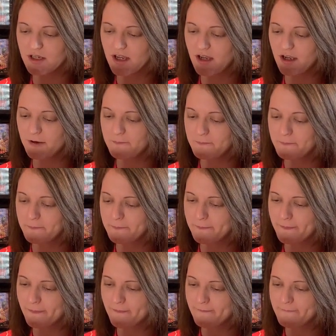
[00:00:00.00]
Yeah.
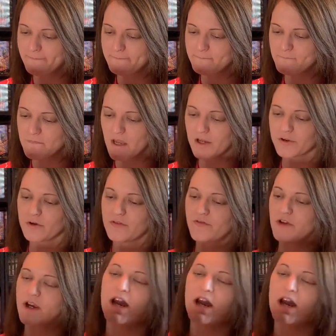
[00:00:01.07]
I don't know if you